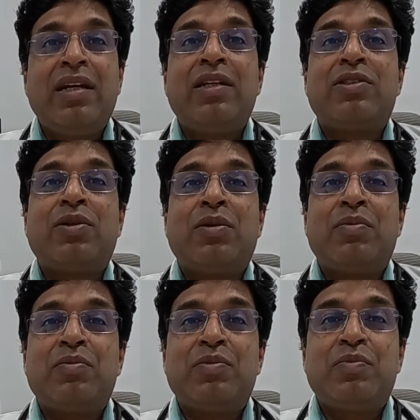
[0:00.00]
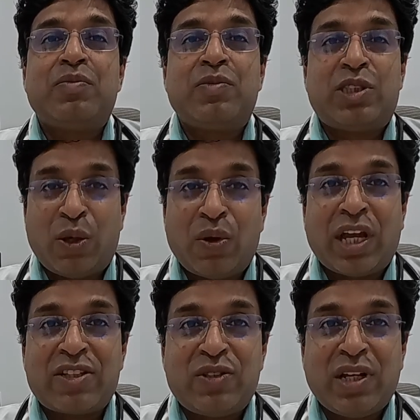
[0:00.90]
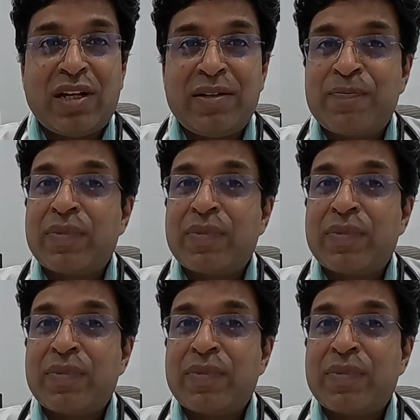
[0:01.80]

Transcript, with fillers: So see you next year,